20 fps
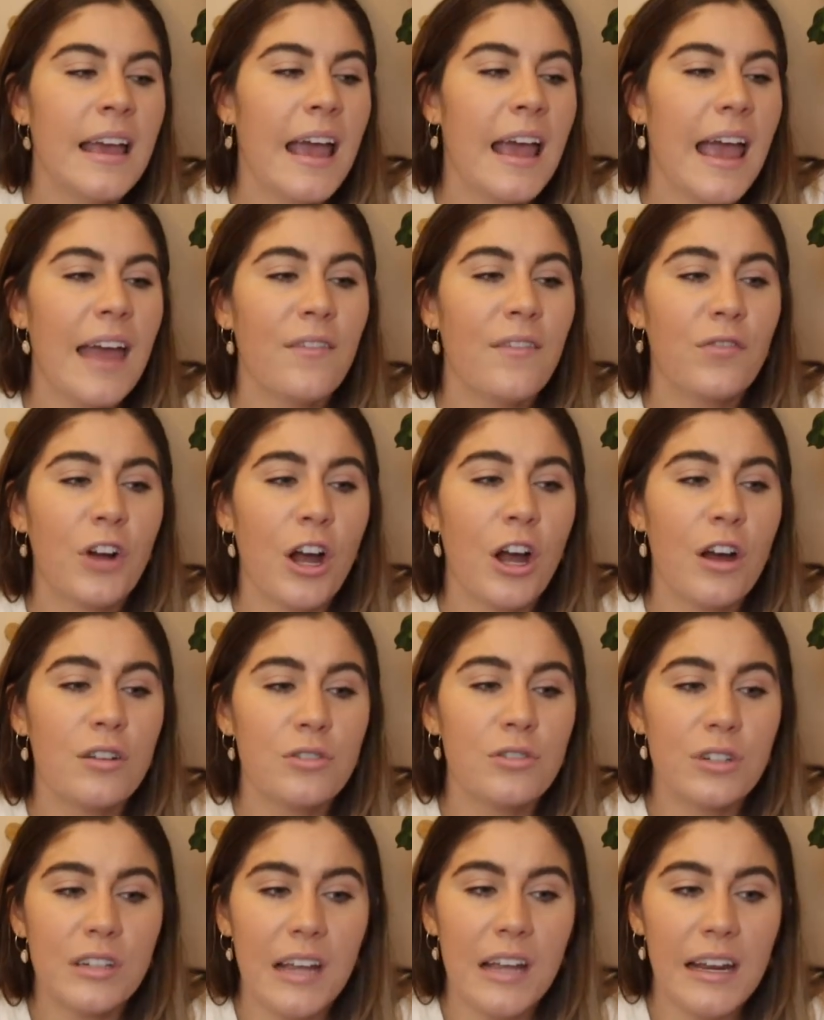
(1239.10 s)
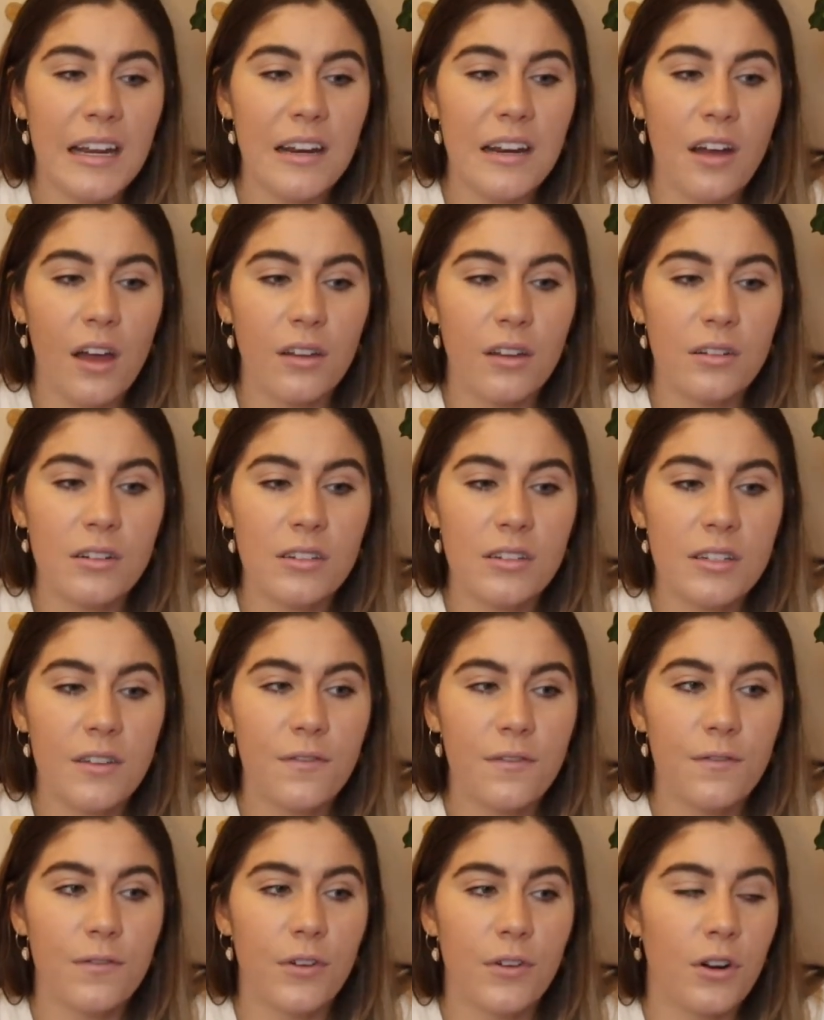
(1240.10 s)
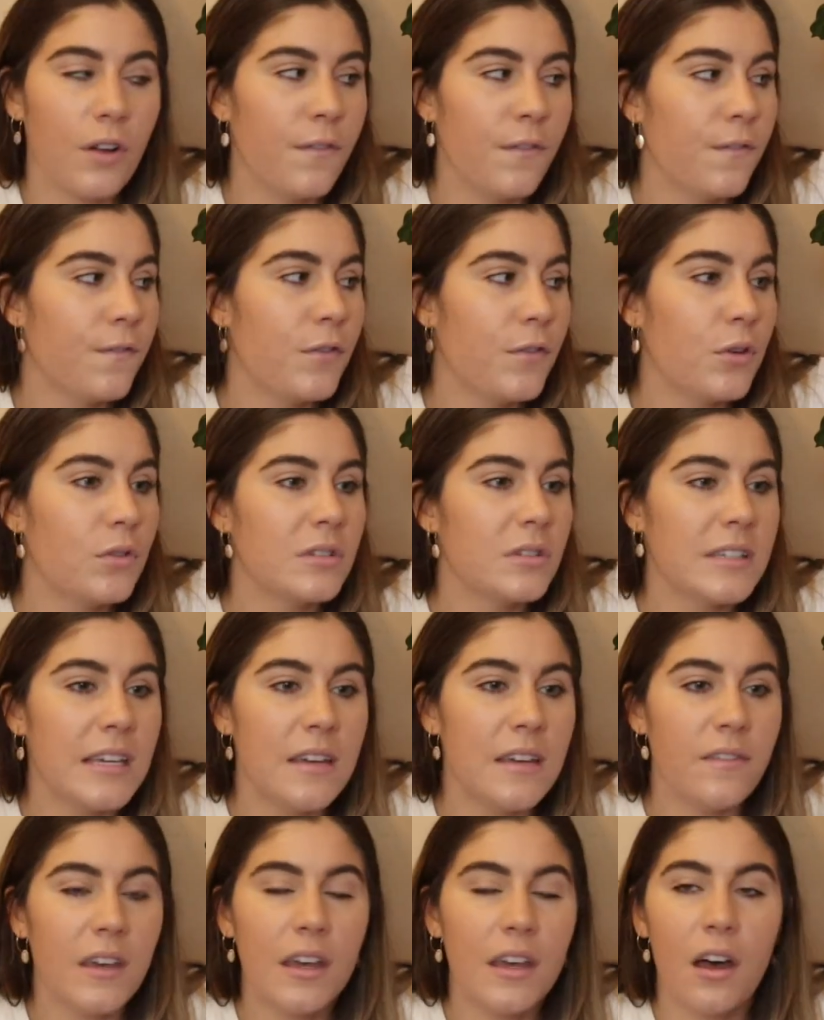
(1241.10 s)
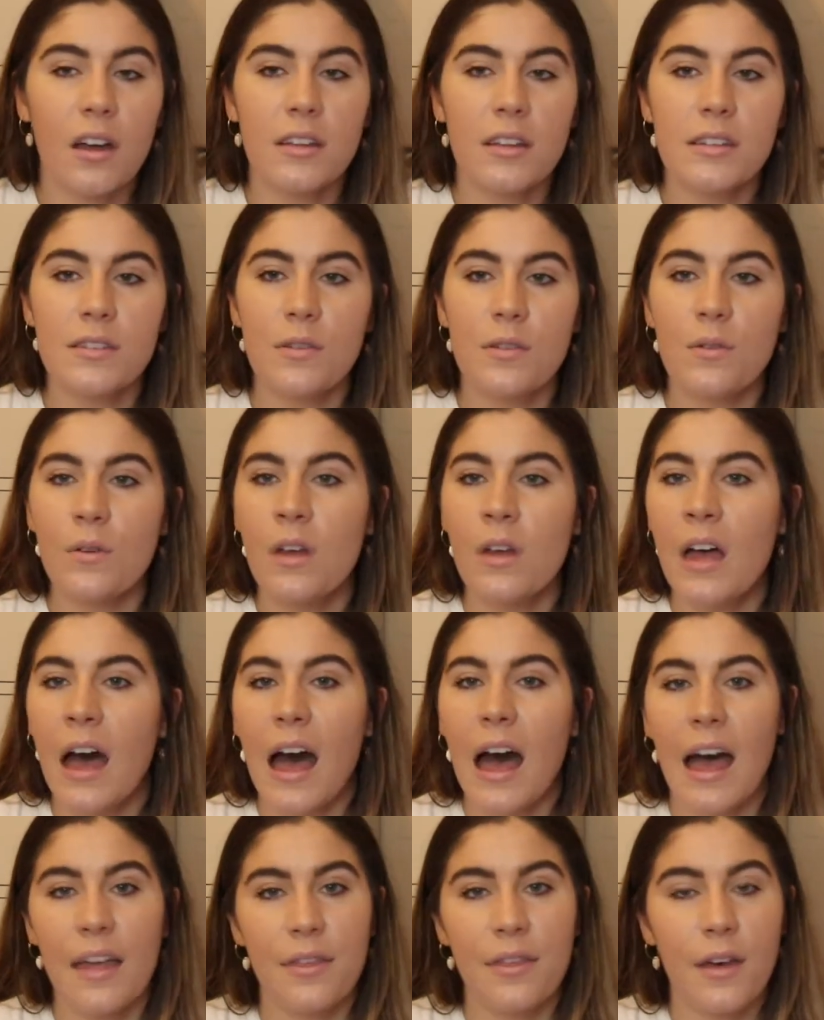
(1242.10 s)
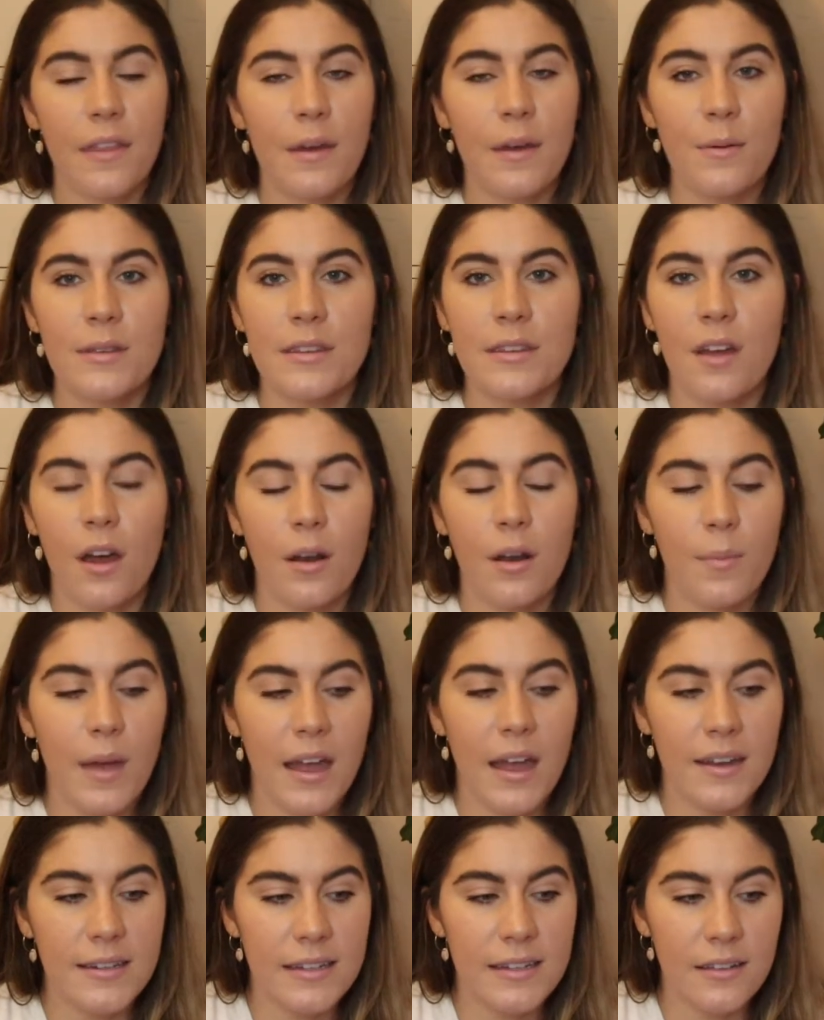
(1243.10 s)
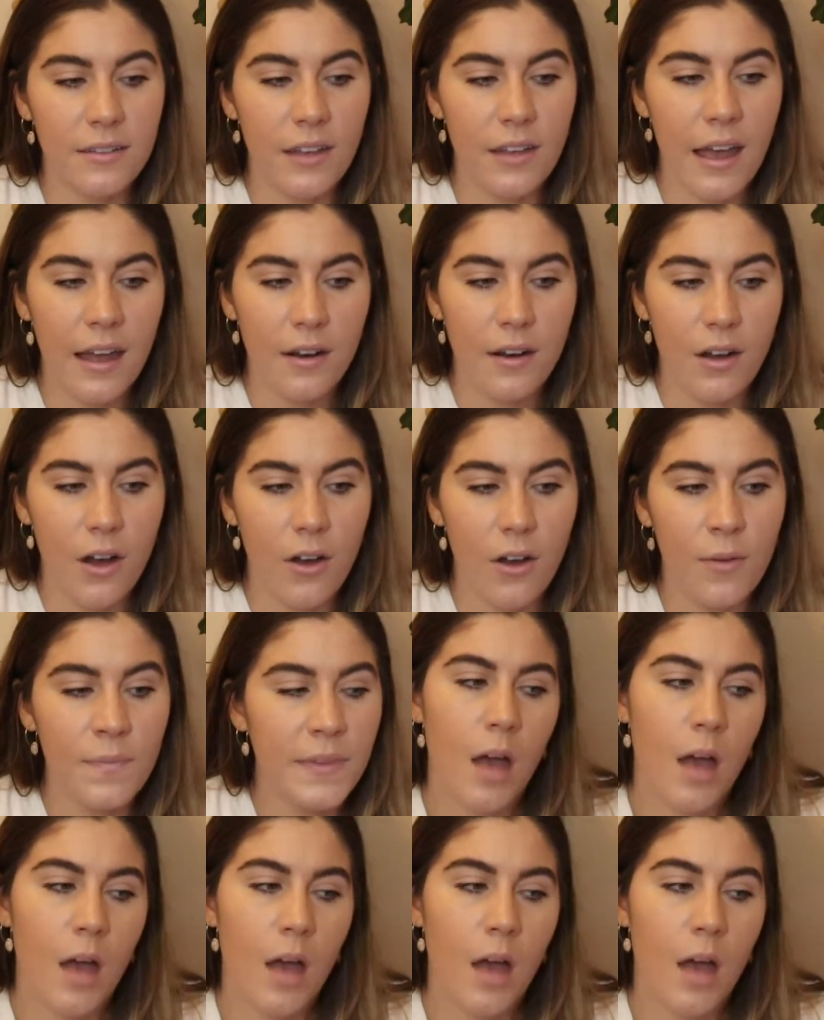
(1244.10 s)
And for $180 for a full TV console, I thought that was not a bad deal at all.